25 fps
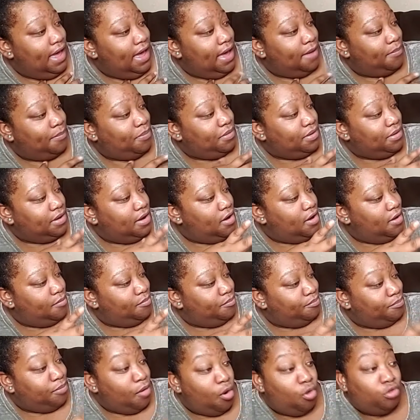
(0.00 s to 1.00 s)
I put
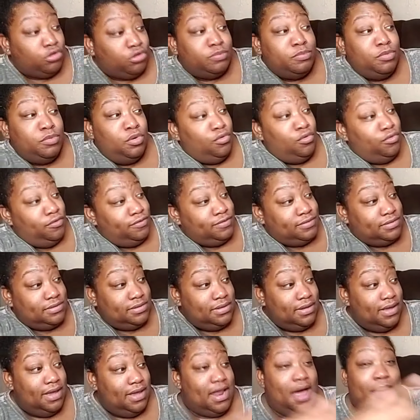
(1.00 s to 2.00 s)
up bold
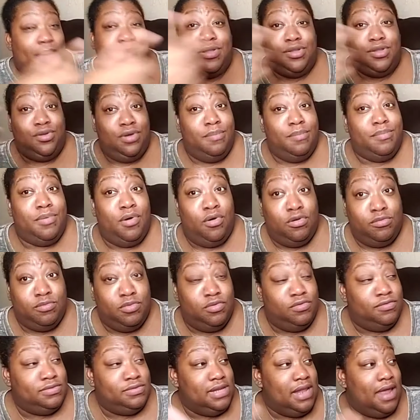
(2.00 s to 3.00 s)
moves, and I've been doing bold
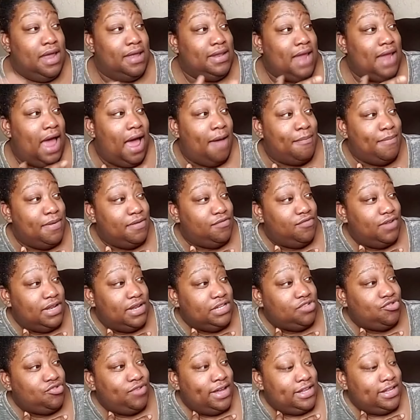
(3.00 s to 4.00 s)
moves, and I've been
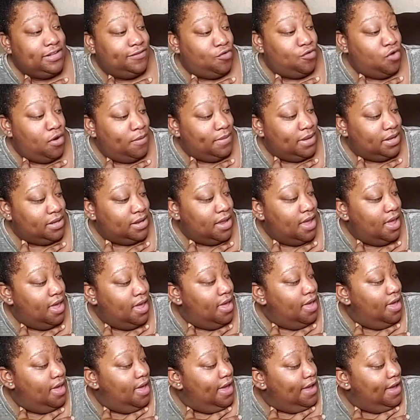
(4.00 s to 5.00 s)
really transforming.
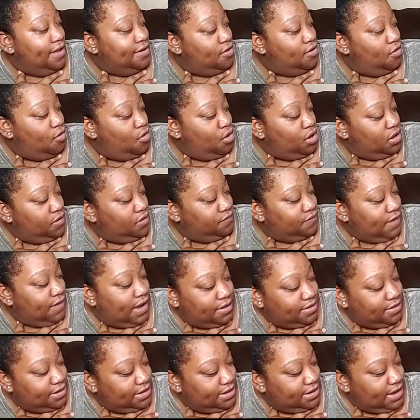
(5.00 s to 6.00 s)
And all
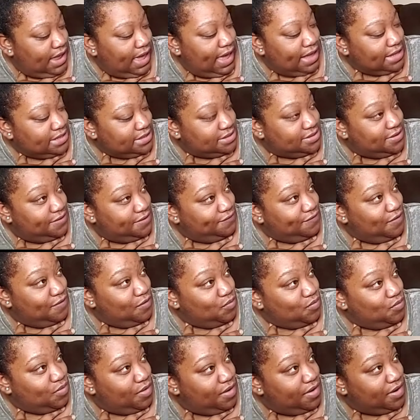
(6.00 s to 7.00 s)
around it has
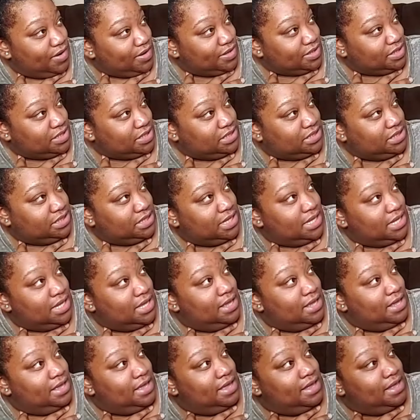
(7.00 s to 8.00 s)
different words
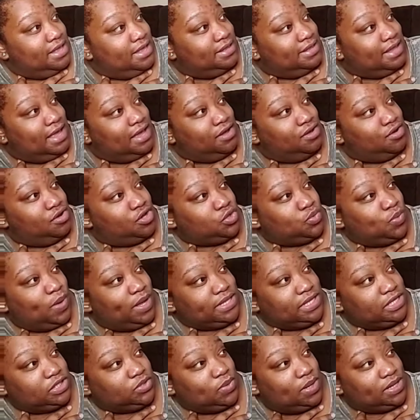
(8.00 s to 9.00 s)
that, you know,
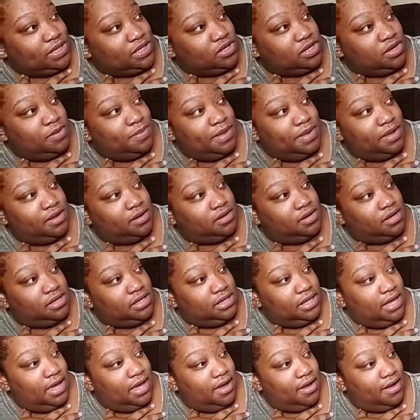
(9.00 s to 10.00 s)
2020 is going to be a good
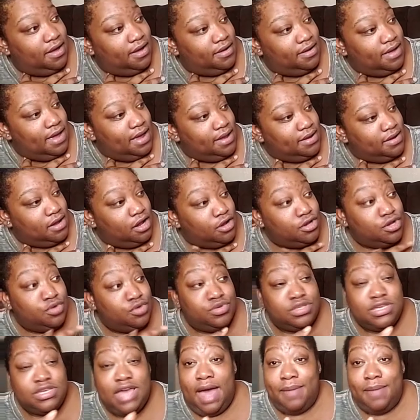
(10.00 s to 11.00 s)
year and a
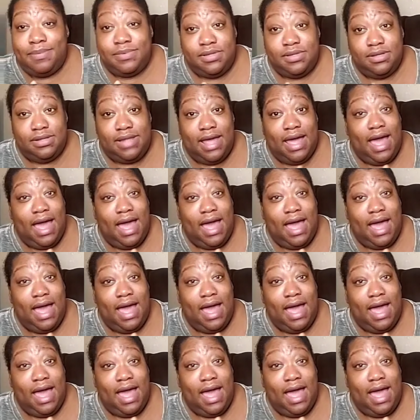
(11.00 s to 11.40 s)
new chapter.